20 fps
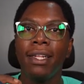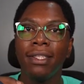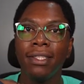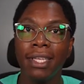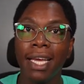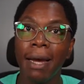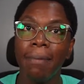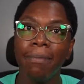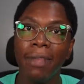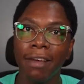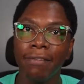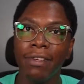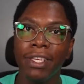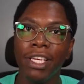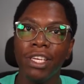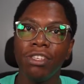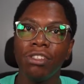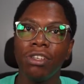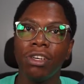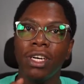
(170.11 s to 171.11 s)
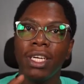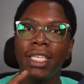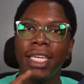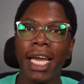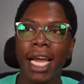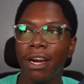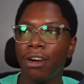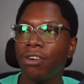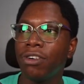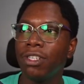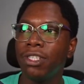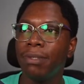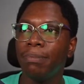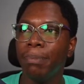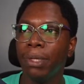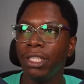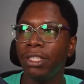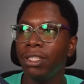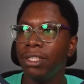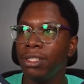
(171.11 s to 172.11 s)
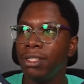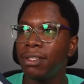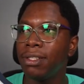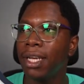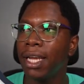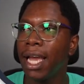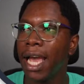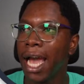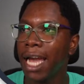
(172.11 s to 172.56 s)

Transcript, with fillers: tab navigation across pages.